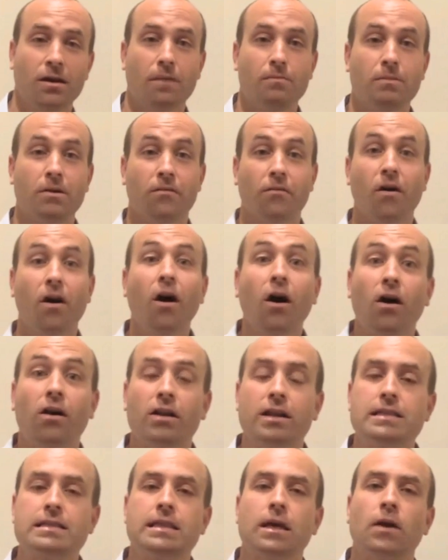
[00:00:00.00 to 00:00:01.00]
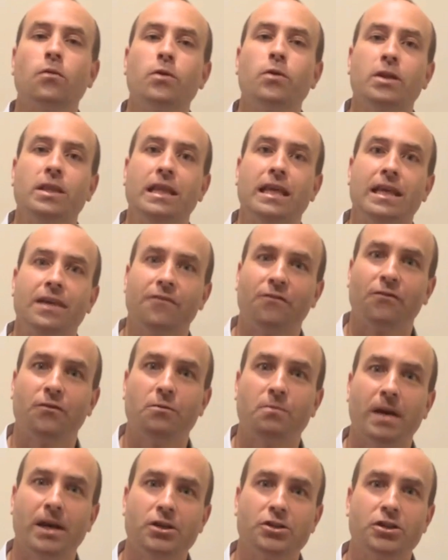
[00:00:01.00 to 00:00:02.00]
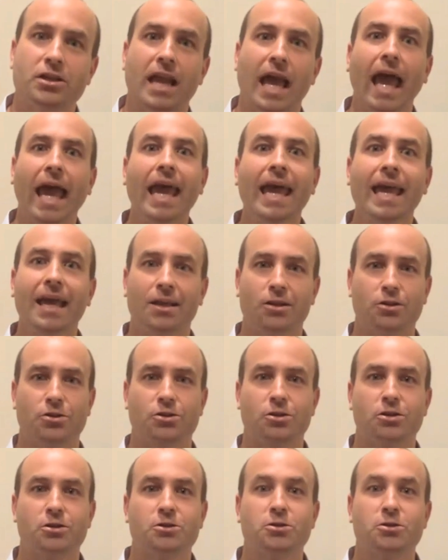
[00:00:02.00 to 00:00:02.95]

above all, is that we're in the information age.